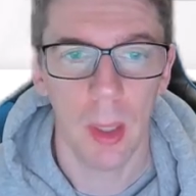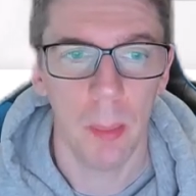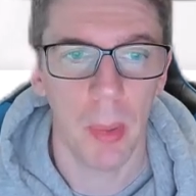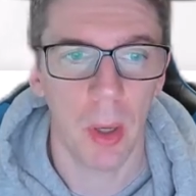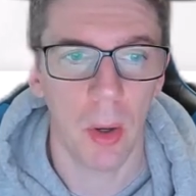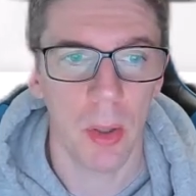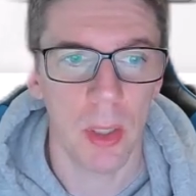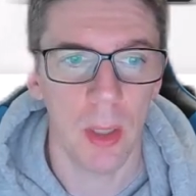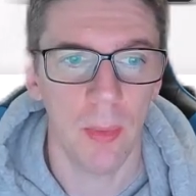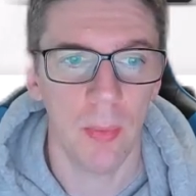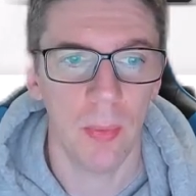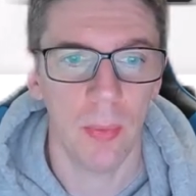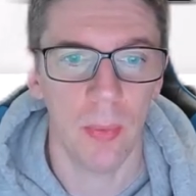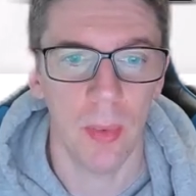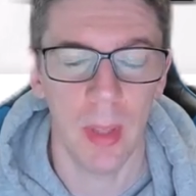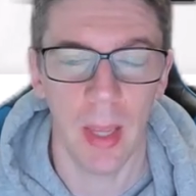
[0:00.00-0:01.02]
Because
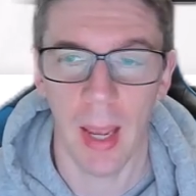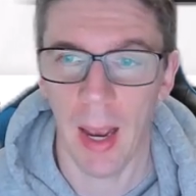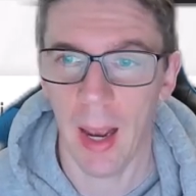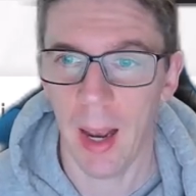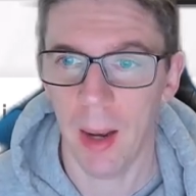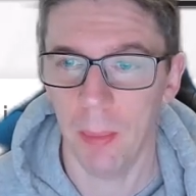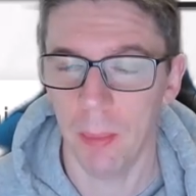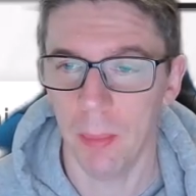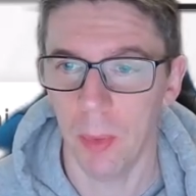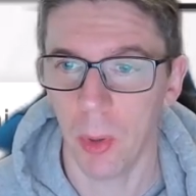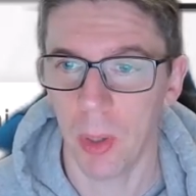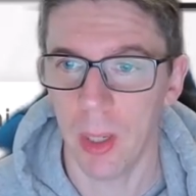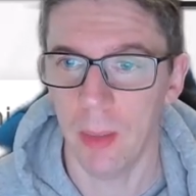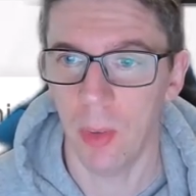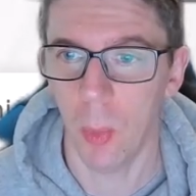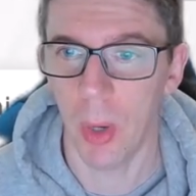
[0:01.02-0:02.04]
if they are
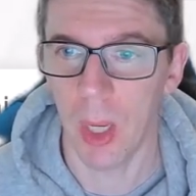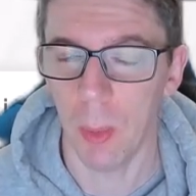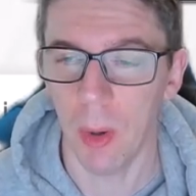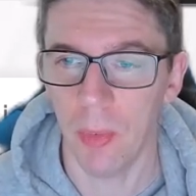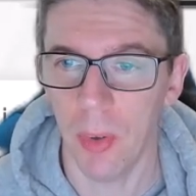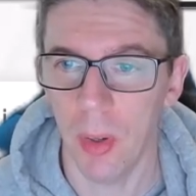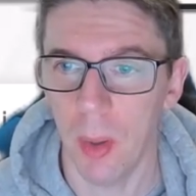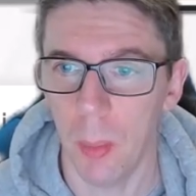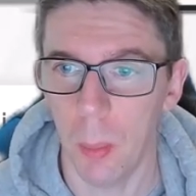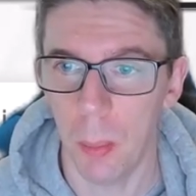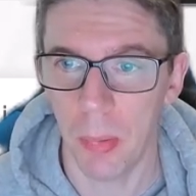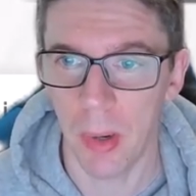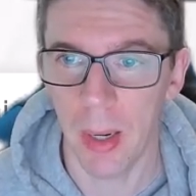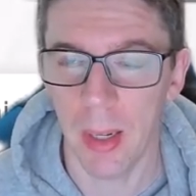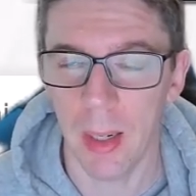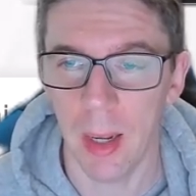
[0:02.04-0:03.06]
looking for what you offer,
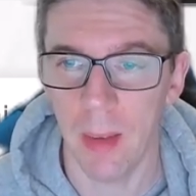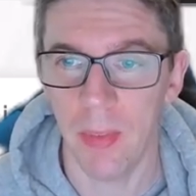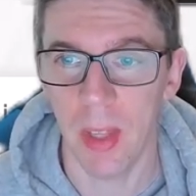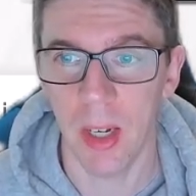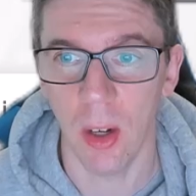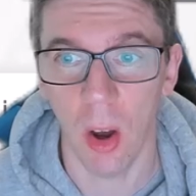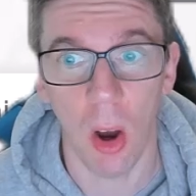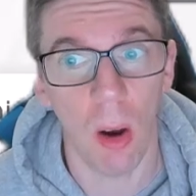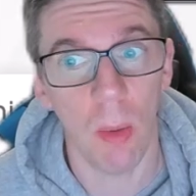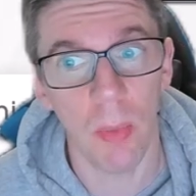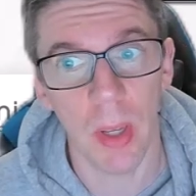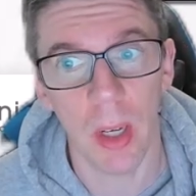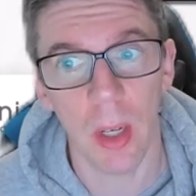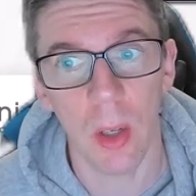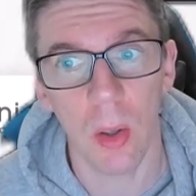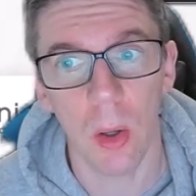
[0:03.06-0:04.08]
brilliant. If they're not, they're
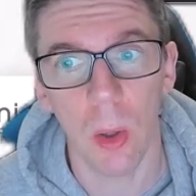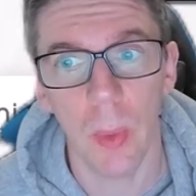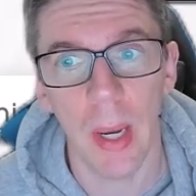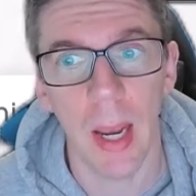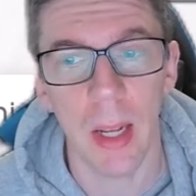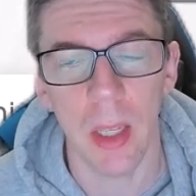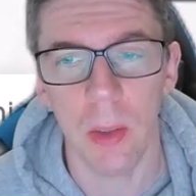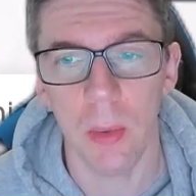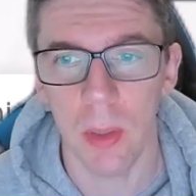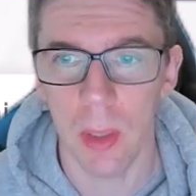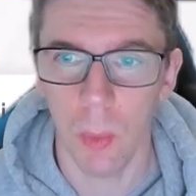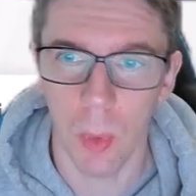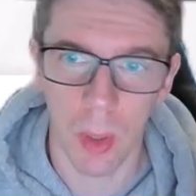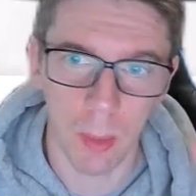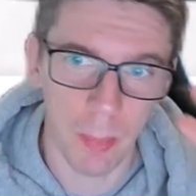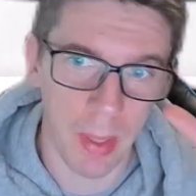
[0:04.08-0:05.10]
going to go away. And you
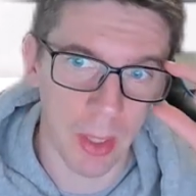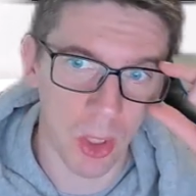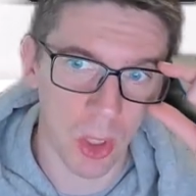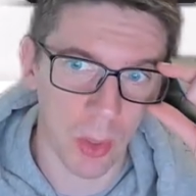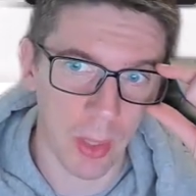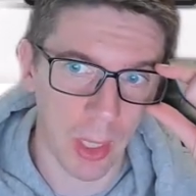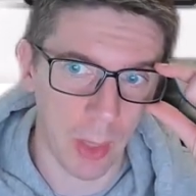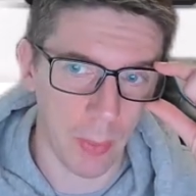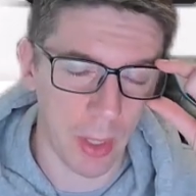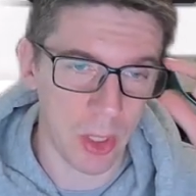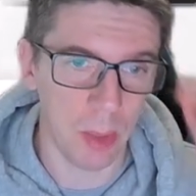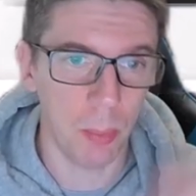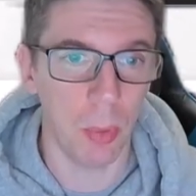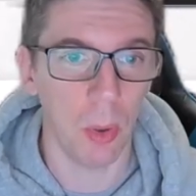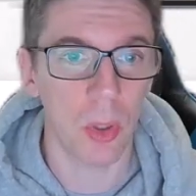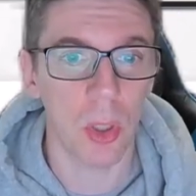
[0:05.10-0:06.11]
want to make sure that you
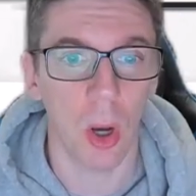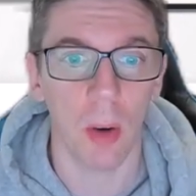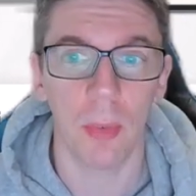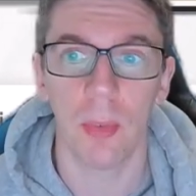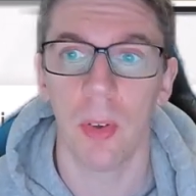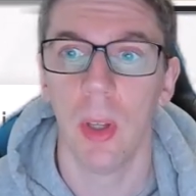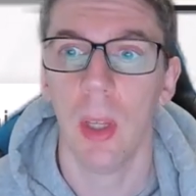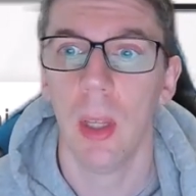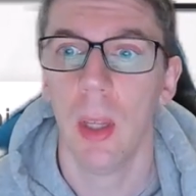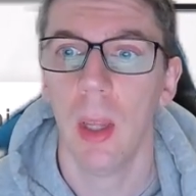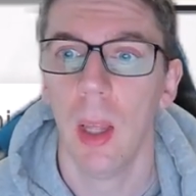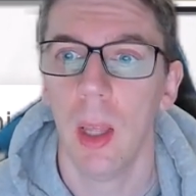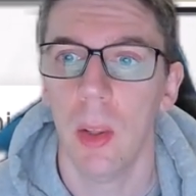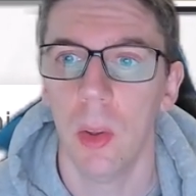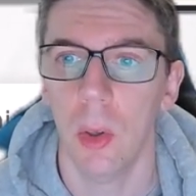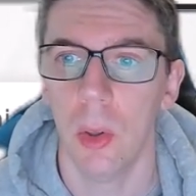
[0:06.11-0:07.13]
actually put off
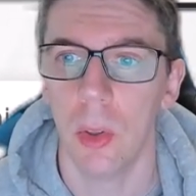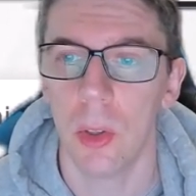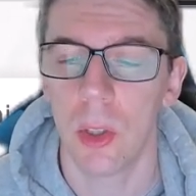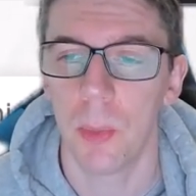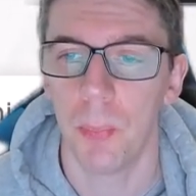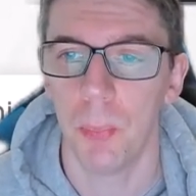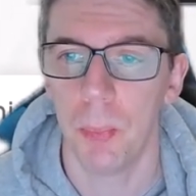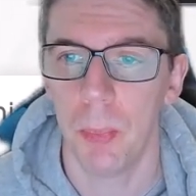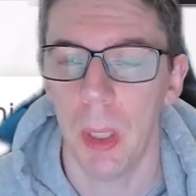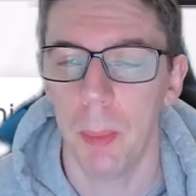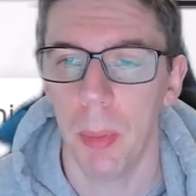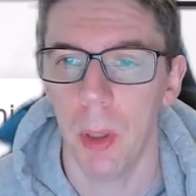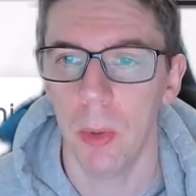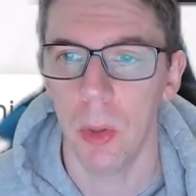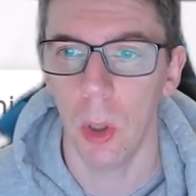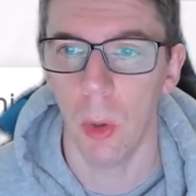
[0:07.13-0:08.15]
those
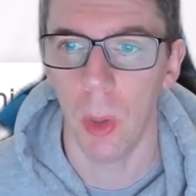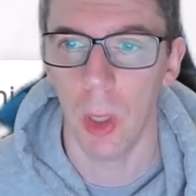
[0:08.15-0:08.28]
people who don't want to